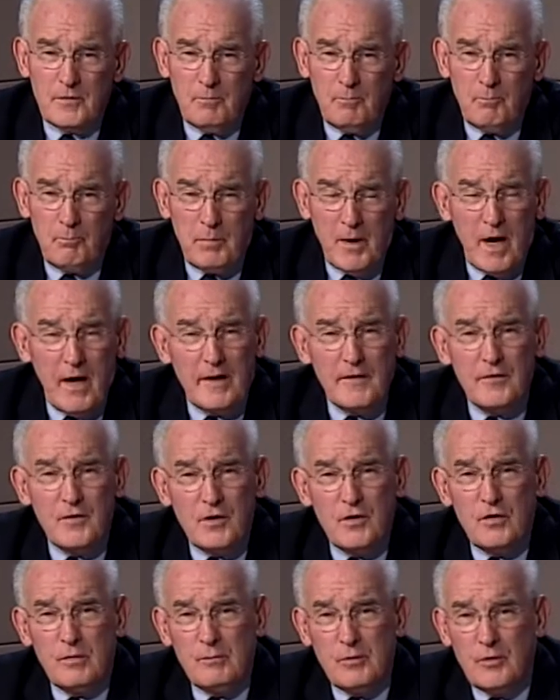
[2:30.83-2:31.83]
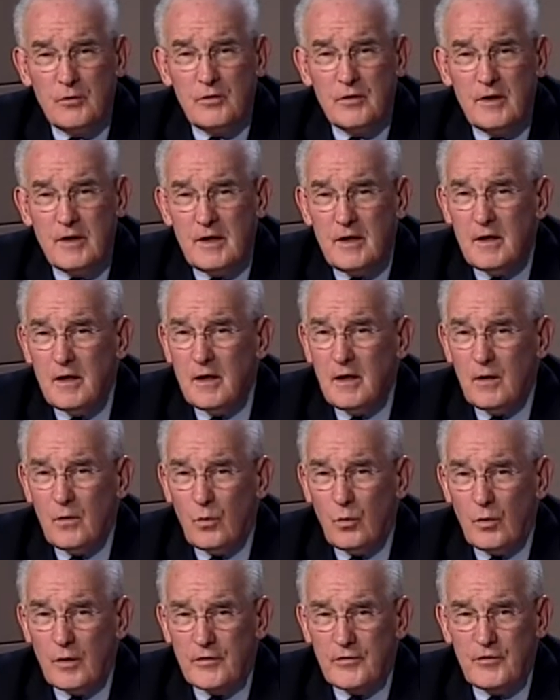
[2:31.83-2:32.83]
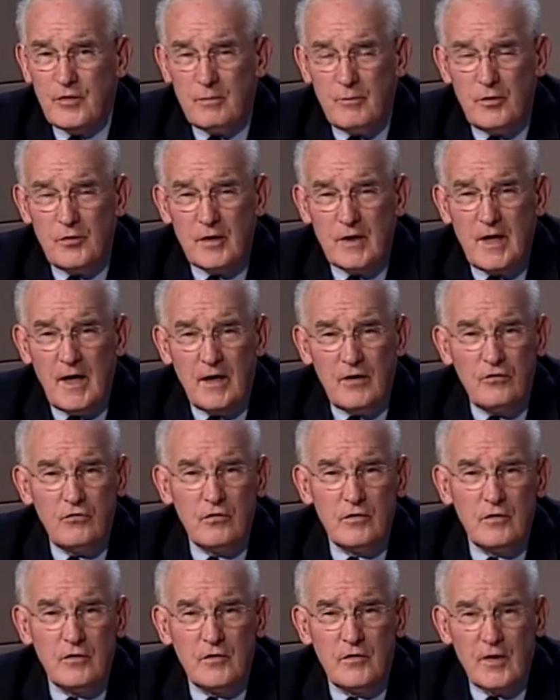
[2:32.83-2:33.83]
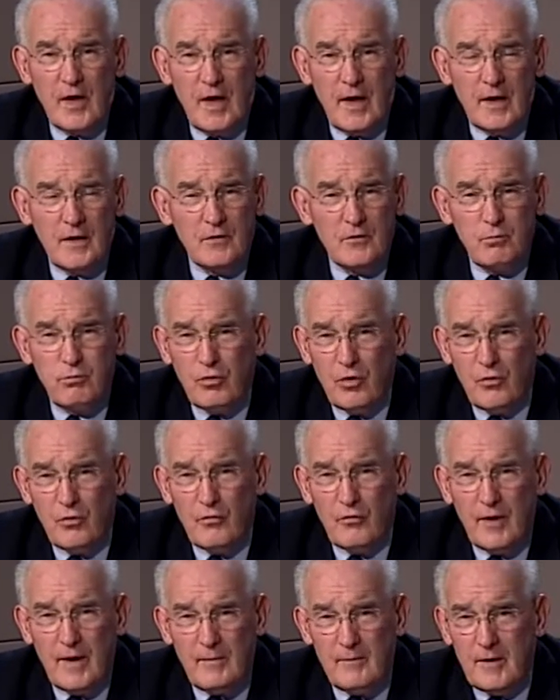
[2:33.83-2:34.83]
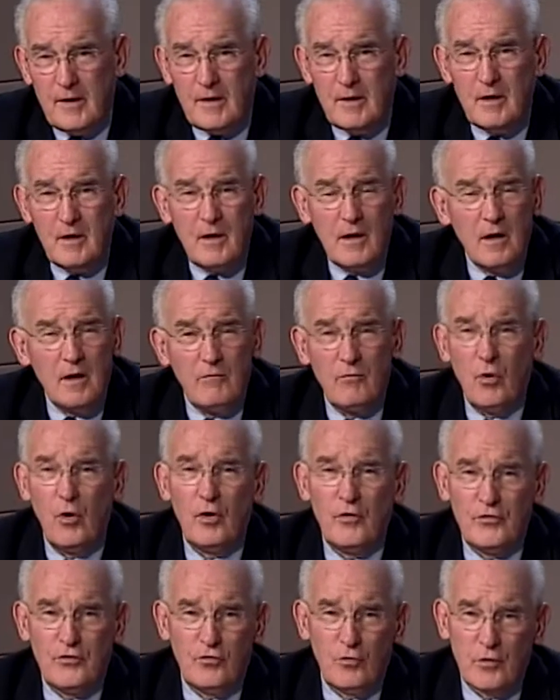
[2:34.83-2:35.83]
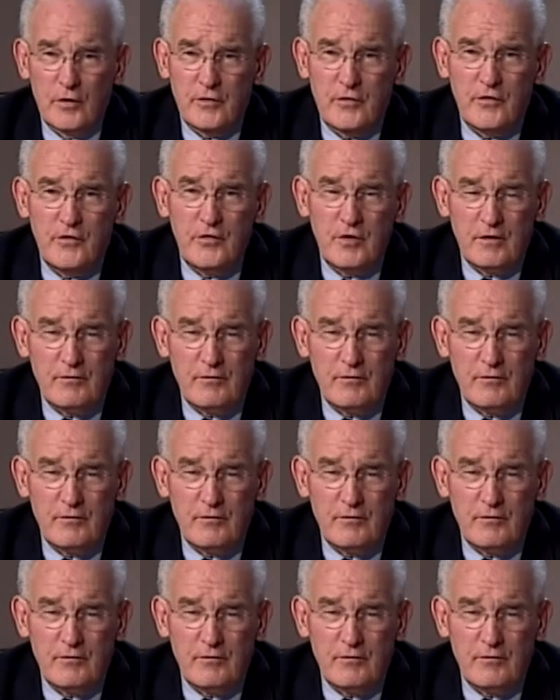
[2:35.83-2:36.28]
bind the community with communications and programming of all sorts.